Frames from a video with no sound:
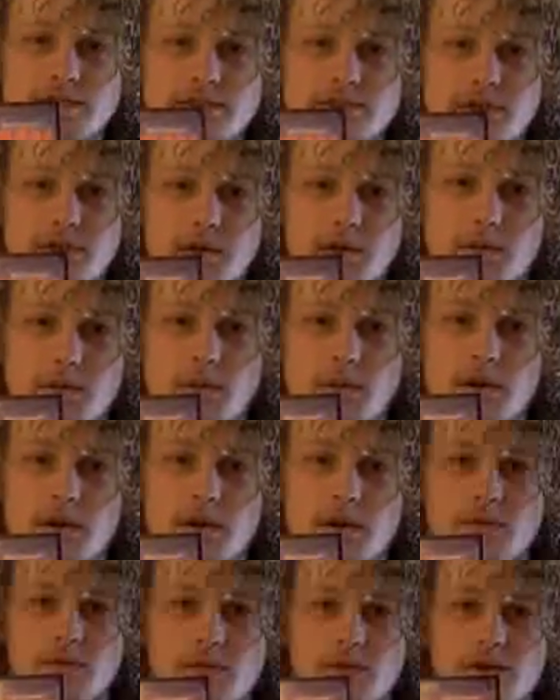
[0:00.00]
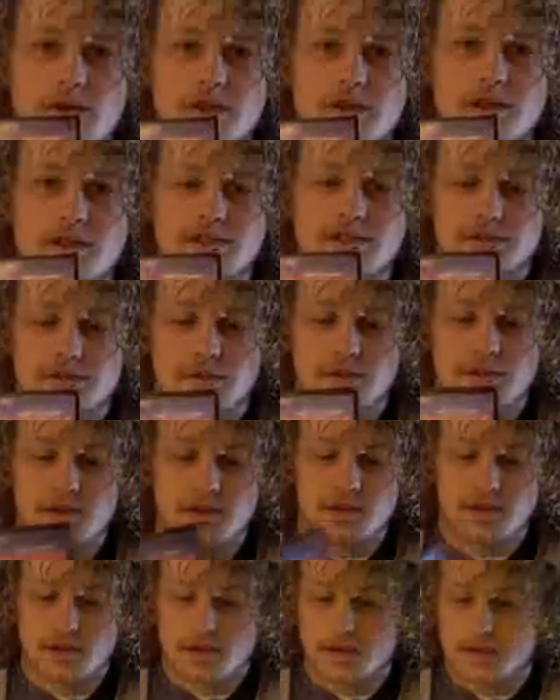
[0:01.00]
so it really is really
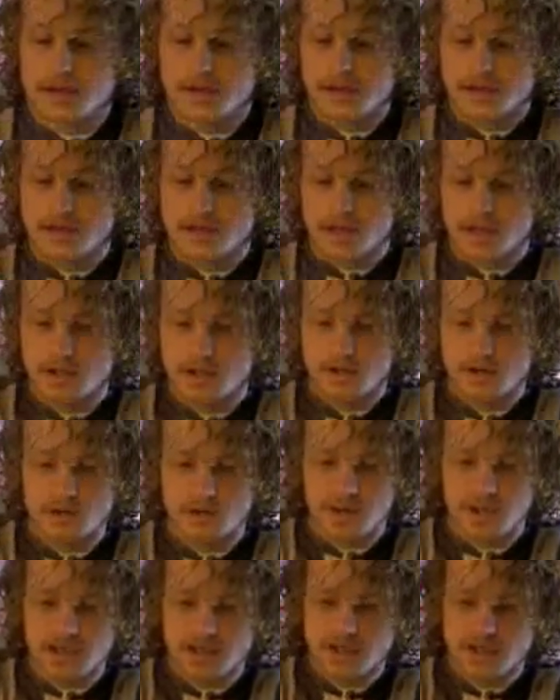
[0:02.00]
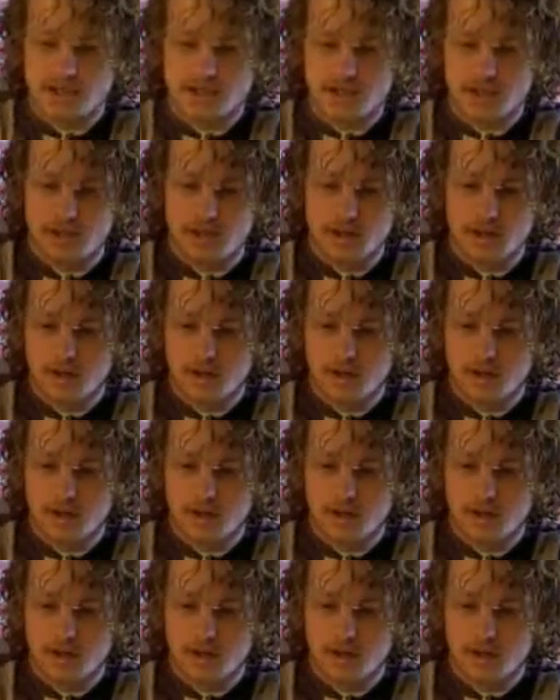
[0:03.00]
good. It's got 2 discs.